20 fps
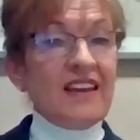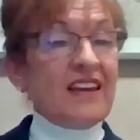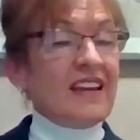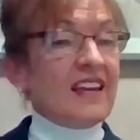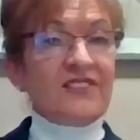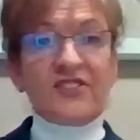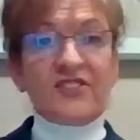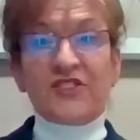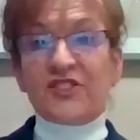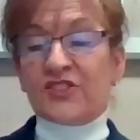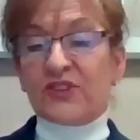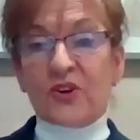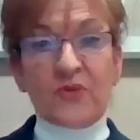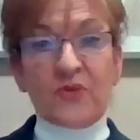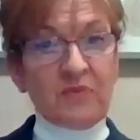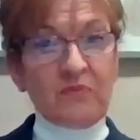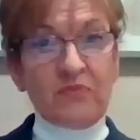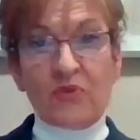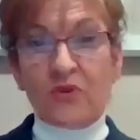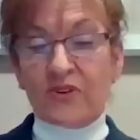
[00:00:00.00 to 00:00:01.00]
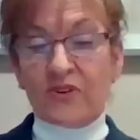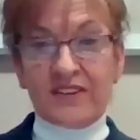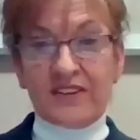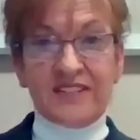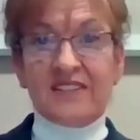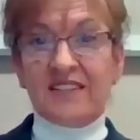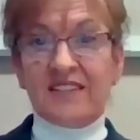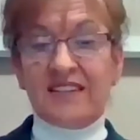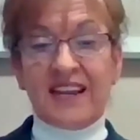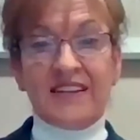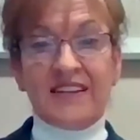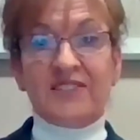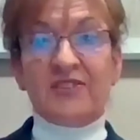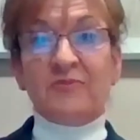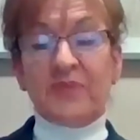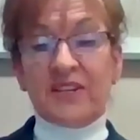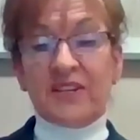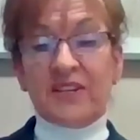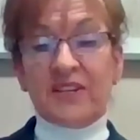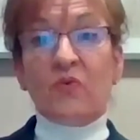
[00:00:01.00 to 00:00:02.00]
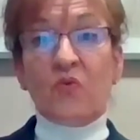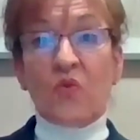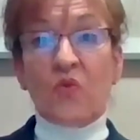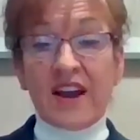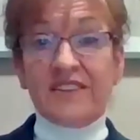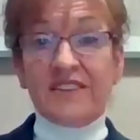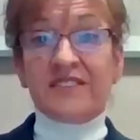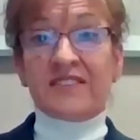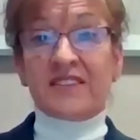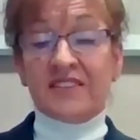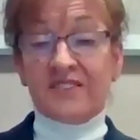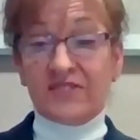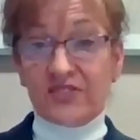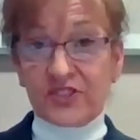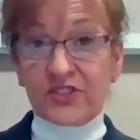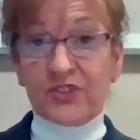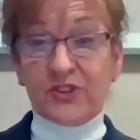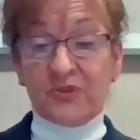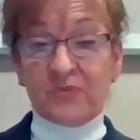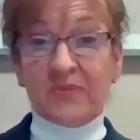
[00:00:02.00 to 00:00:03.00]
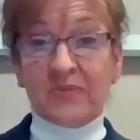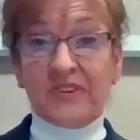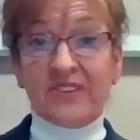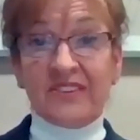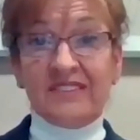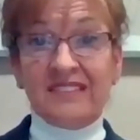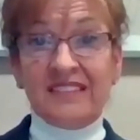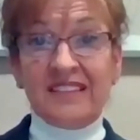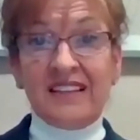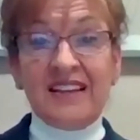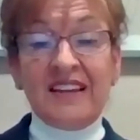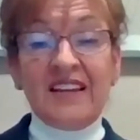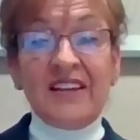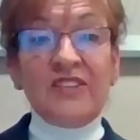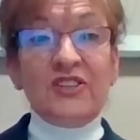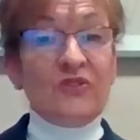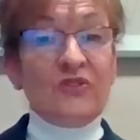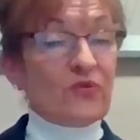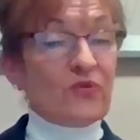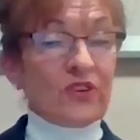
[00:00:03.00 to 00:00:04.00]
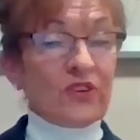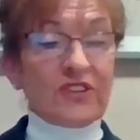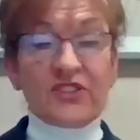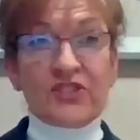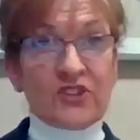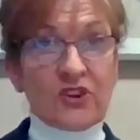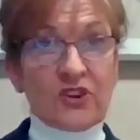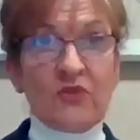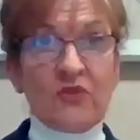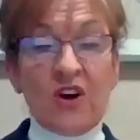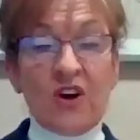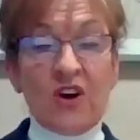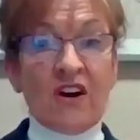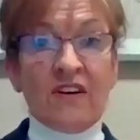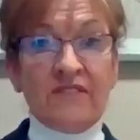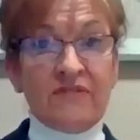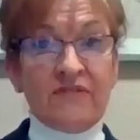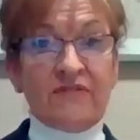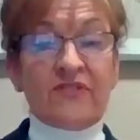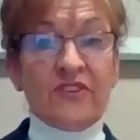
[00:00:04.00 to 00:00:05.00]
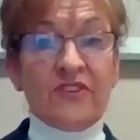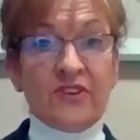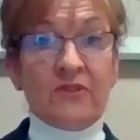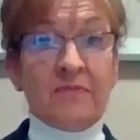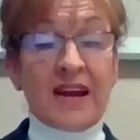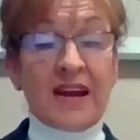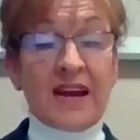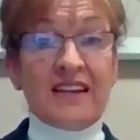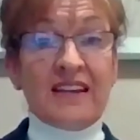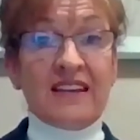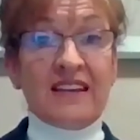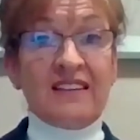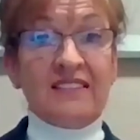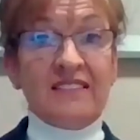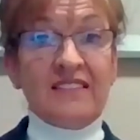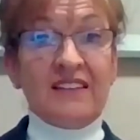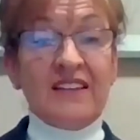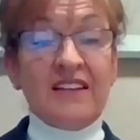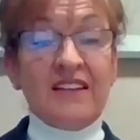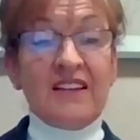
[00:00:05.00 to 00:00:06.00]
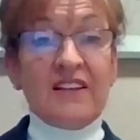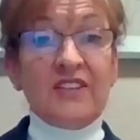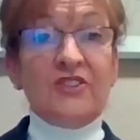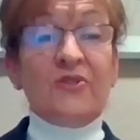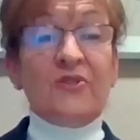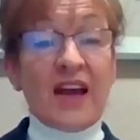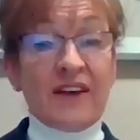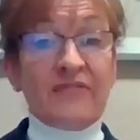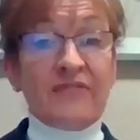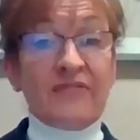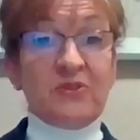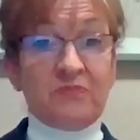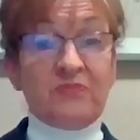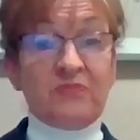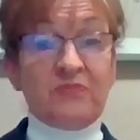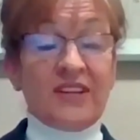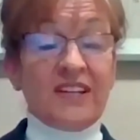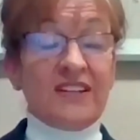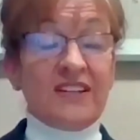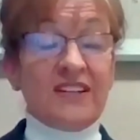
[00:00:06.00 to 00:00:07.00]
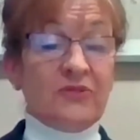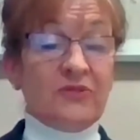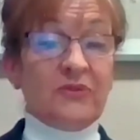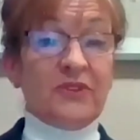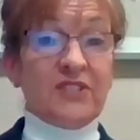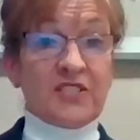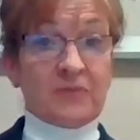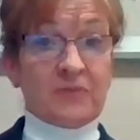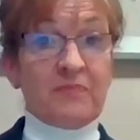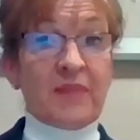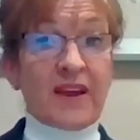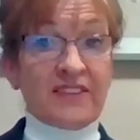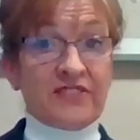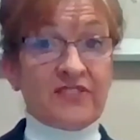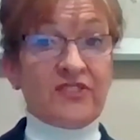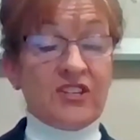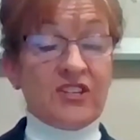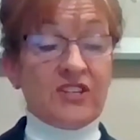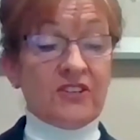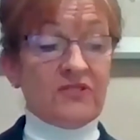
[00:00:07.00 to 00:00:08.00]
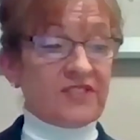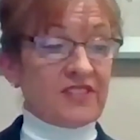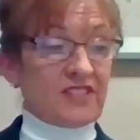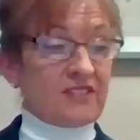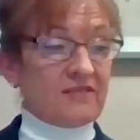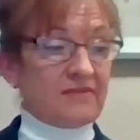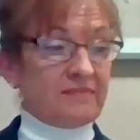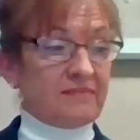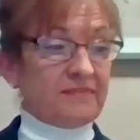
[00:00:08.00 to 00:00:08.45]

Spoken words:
It's so important today to be a wise consumer. You've worked so hard for your money, you have to put it to its best use.